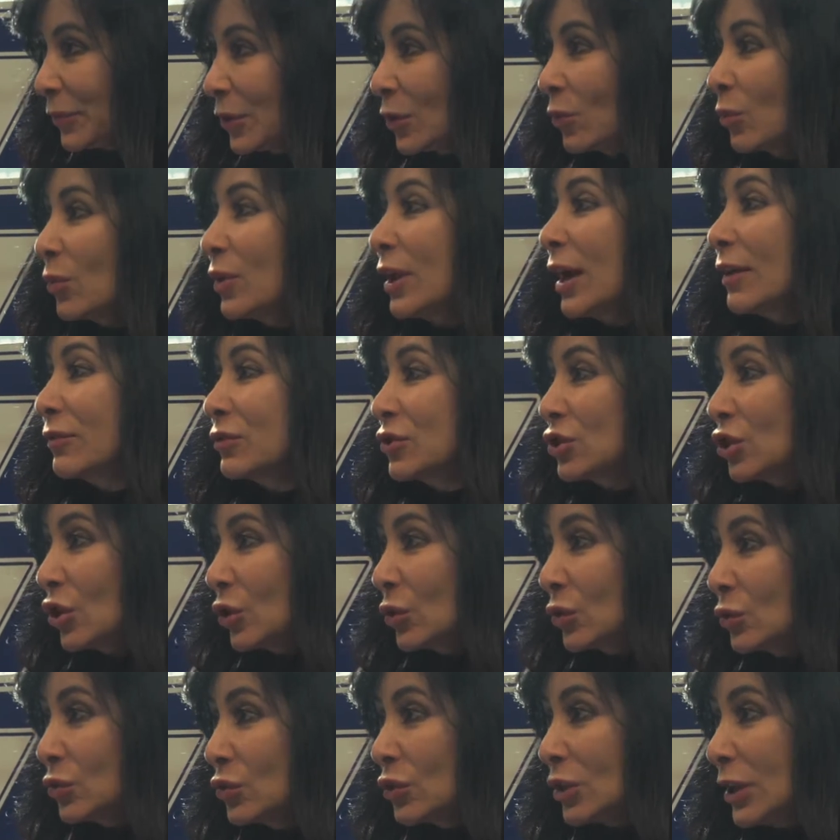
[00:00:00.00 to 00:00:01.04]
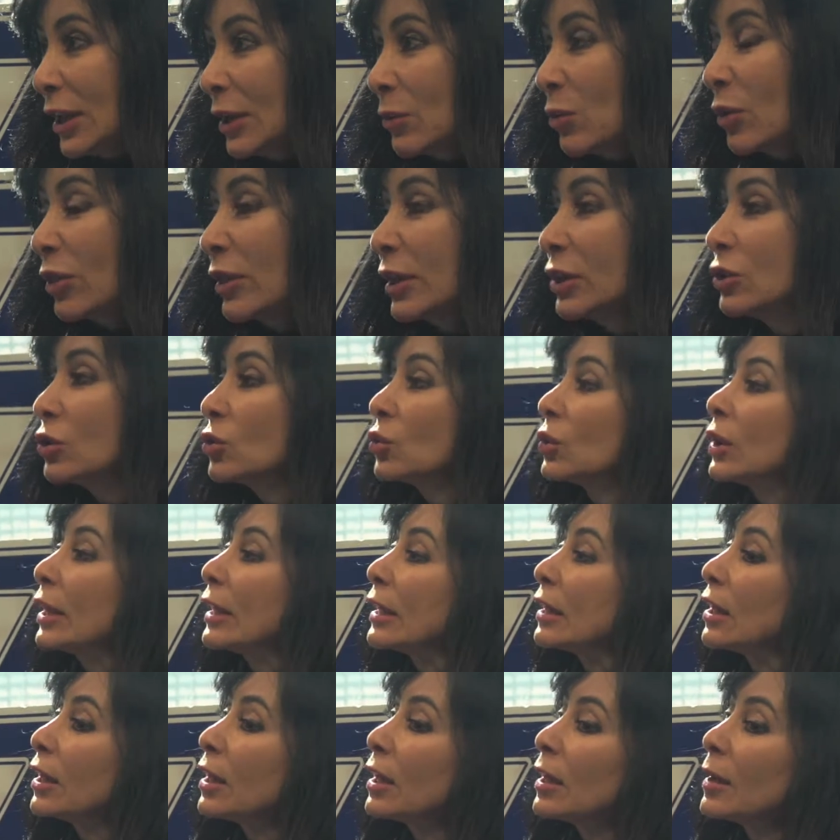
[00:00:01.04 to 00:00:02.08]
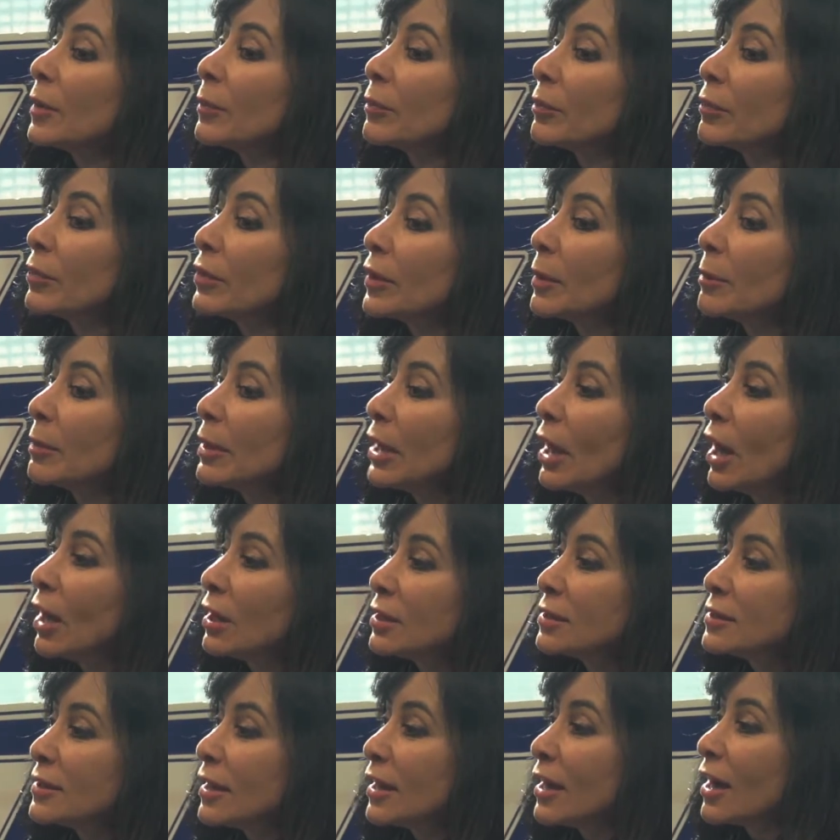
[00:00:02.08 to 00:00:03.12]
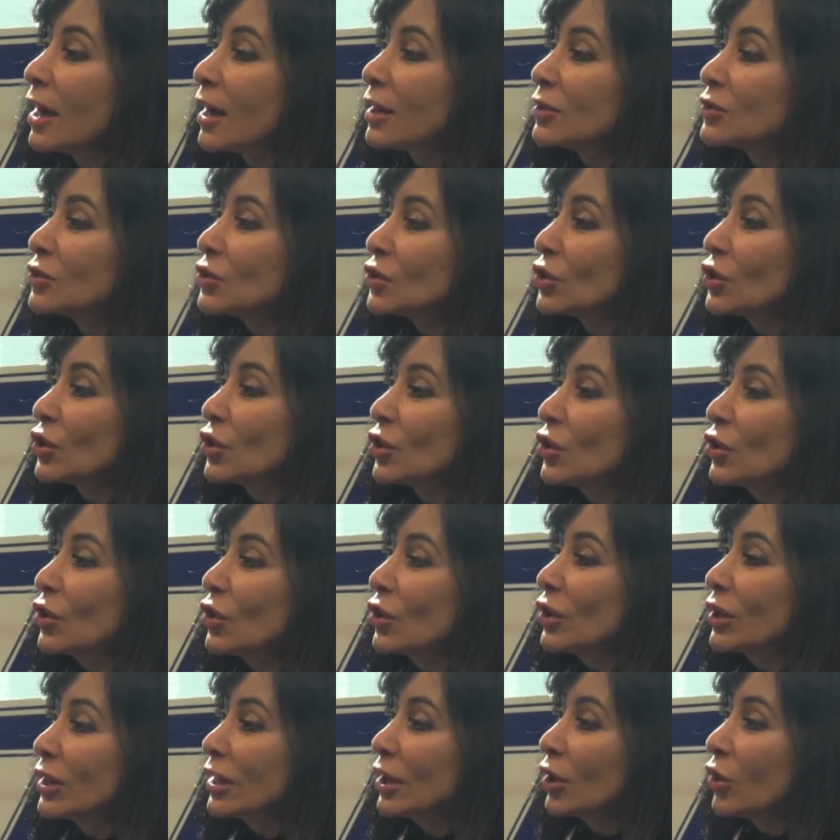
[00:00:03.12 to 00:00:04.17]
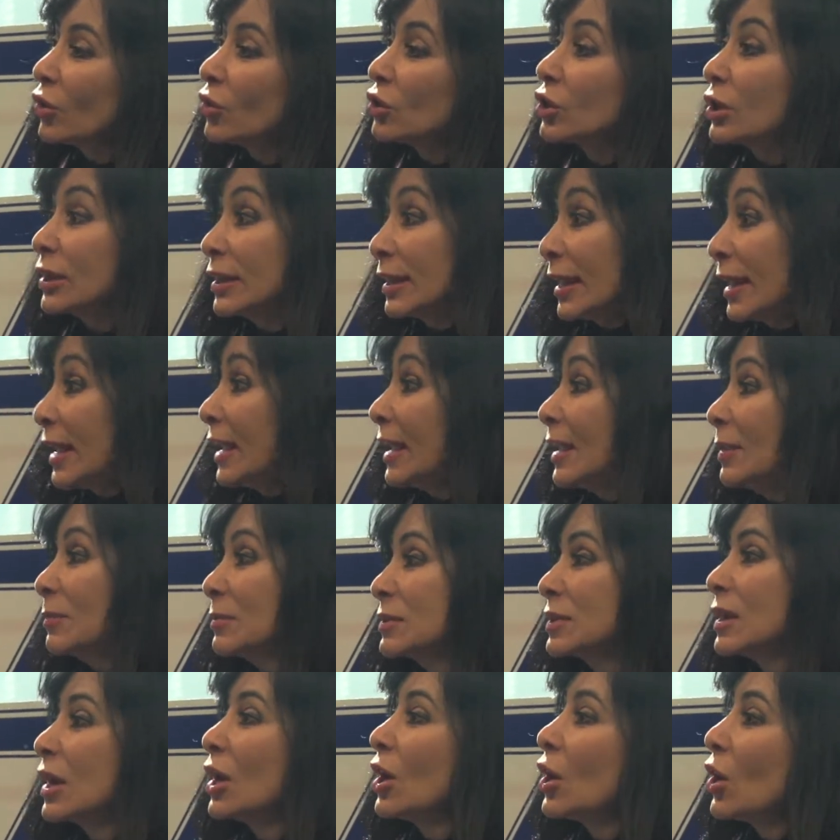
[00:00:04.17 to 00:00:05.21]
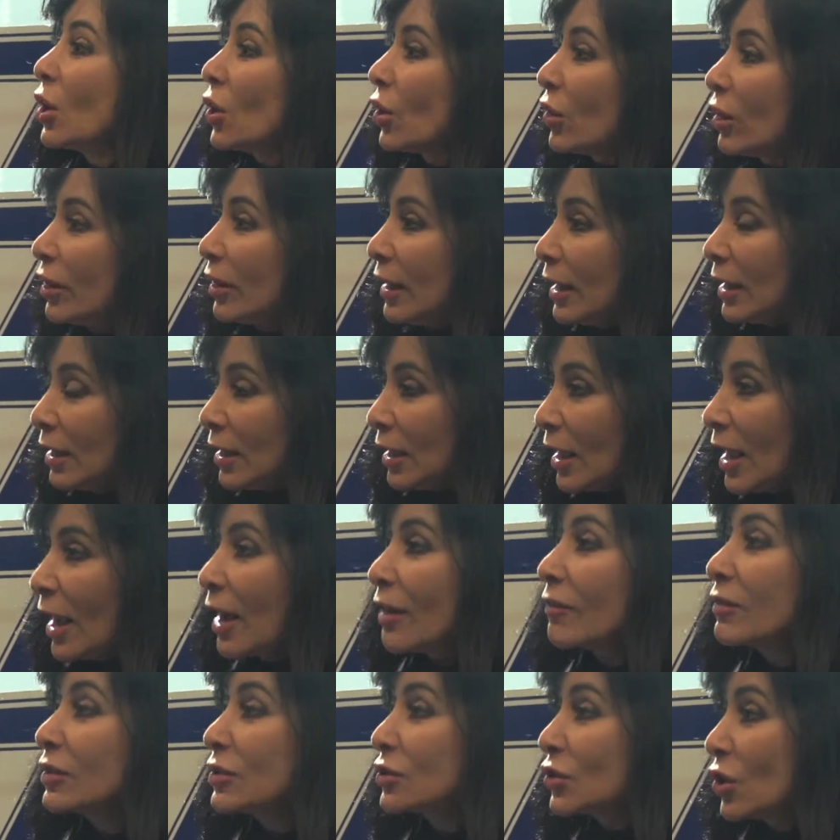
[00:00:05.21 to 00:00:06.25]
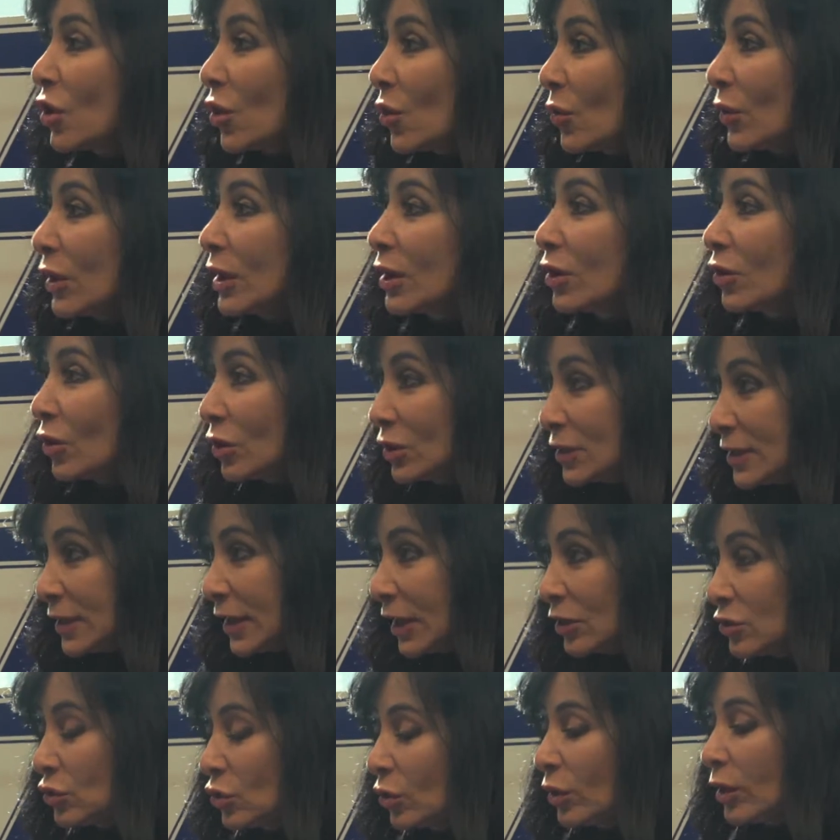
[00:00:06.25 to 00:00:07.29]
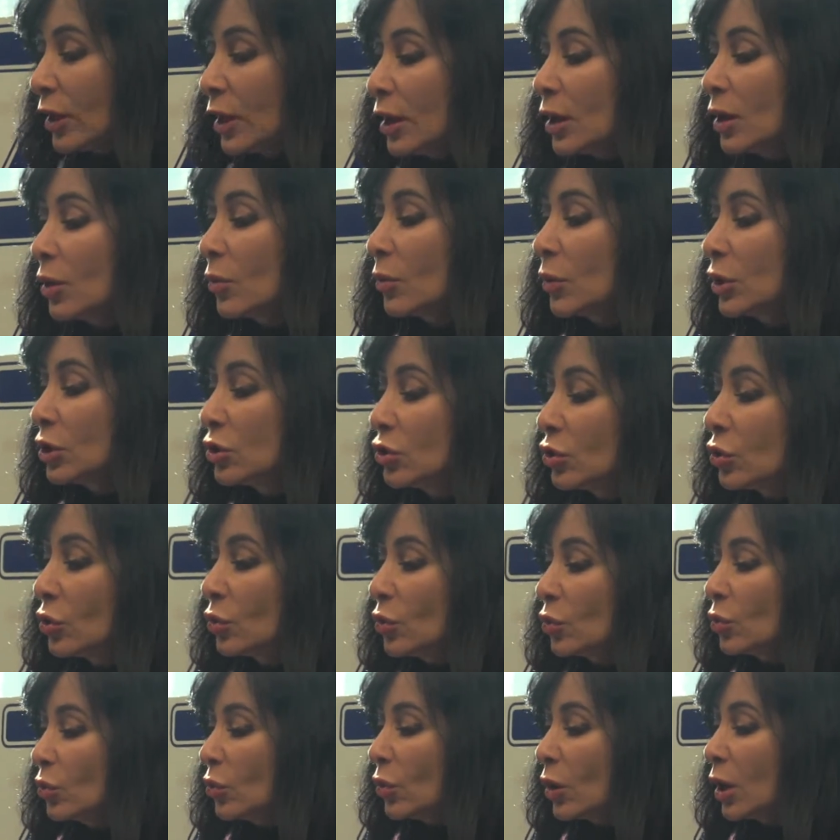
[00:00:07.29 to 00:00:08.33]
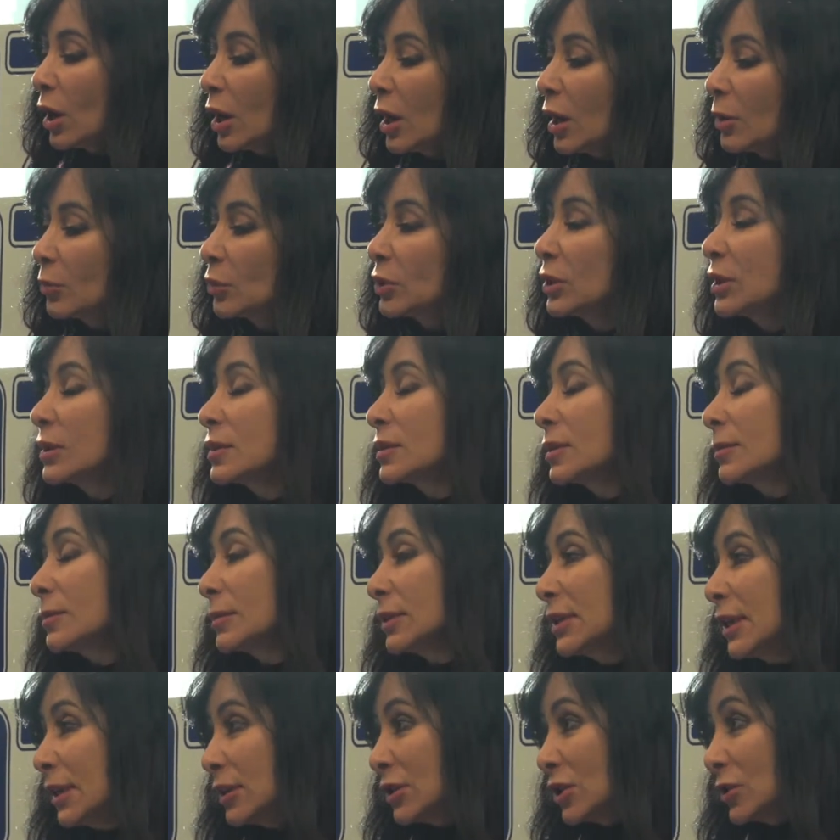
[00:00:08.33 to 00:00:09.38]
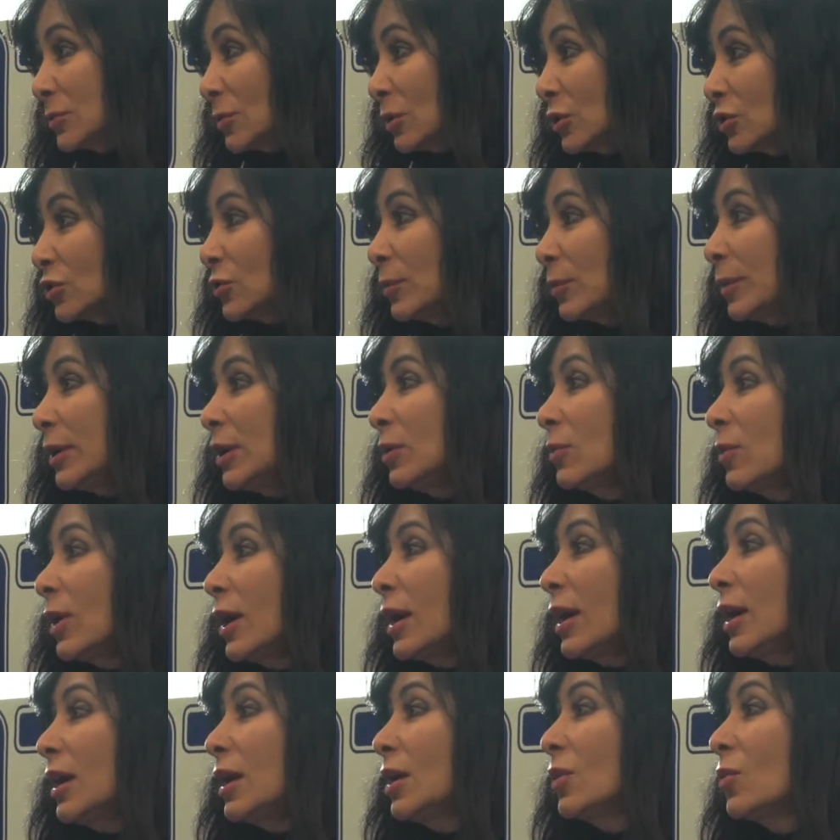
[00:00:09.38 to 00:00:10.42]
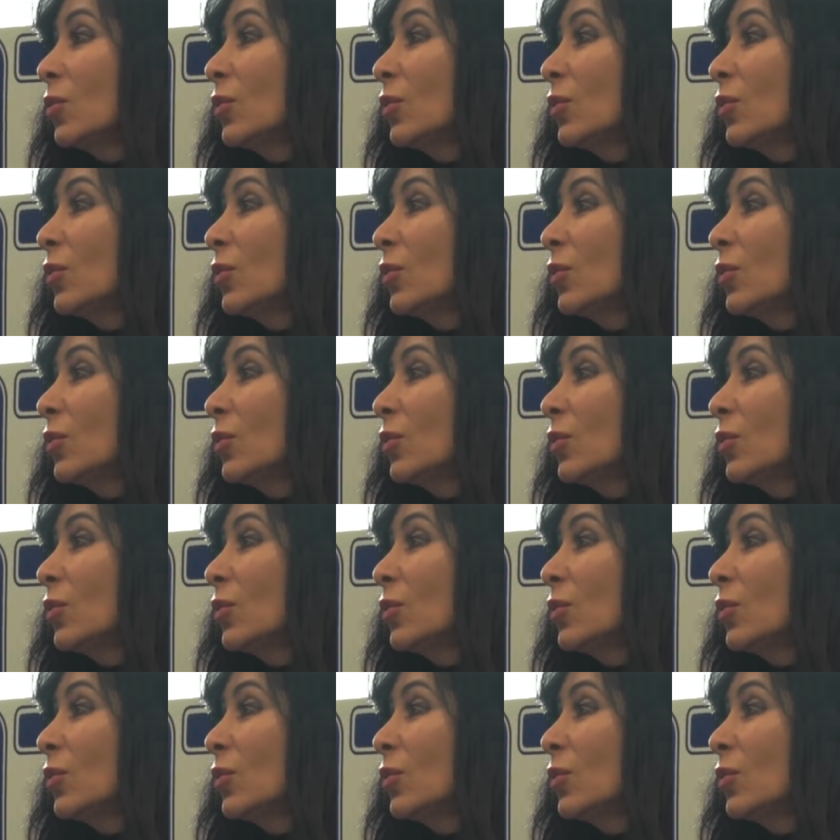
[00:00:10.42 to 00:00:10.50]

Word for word: Yes. We have shows, like when they do, like, the Beyonce concert, you know, games. They have us going on a schedule there. We do, we did some Texas Motor Speedway.